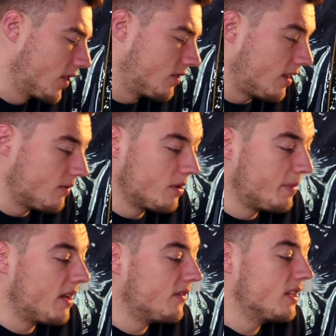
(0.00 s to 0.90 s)
So that was a
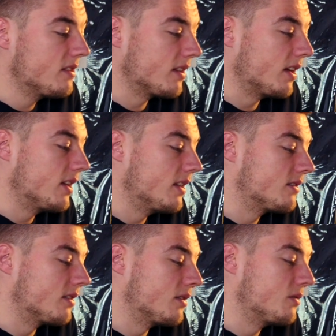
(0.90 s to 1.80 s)
bit of an insight
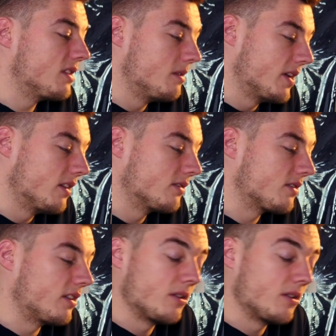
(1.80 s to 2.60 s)
into those emails